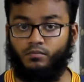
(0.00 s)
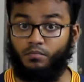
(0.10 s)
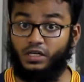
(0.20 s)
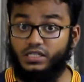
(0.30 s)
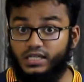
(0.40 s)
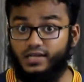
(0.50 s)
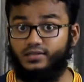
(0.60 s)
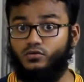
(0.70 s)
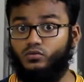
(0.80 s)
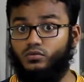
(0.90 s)
But it takes
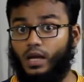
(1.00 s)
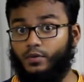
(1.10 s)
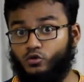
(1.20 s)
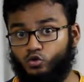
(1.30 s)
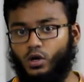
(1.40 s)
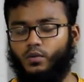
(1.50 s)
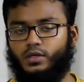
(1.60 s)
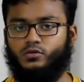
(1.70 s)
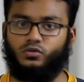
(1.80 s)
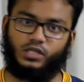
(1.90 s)
about 2
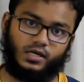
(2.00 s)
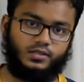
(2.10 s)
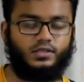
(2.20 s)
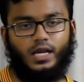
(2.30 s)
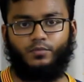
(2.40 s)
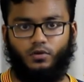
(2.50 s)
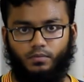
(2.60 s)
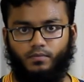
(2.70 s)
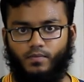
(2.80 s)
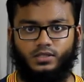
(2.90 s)
hours to charge this laptop.
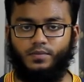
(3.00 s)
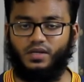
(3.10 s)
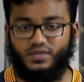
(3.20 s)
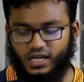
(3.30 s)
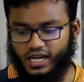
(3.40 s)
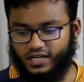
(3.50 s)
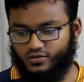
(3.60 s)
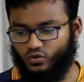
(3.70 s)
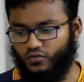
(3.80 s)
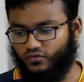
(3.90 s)
Sometimes I get
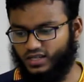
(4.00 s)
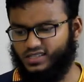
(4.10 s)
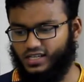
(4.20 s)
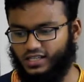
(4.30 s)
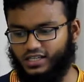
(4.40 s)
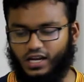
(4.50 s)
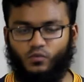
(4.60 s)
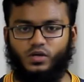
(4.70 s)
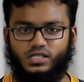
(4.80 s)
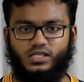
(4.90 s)
so frustrated that I
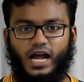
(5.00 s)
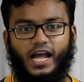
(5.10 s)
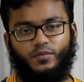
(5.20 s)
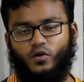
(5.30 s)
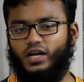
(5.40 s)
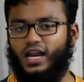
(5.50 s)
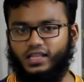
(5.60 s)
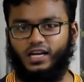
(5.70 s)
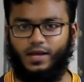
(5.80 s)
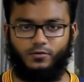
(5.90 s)
wish I had bought
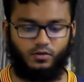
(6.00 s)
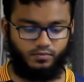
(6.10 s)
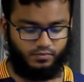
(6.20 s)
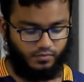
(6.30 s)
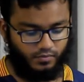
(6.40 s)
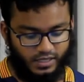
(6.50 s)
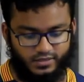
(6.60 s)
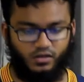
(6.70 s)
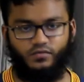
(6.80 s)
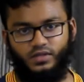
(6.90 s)
another laptop
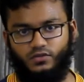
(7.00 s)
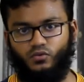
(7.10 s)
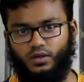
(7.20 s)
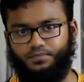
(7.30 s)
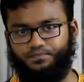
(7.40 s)
instead of this one.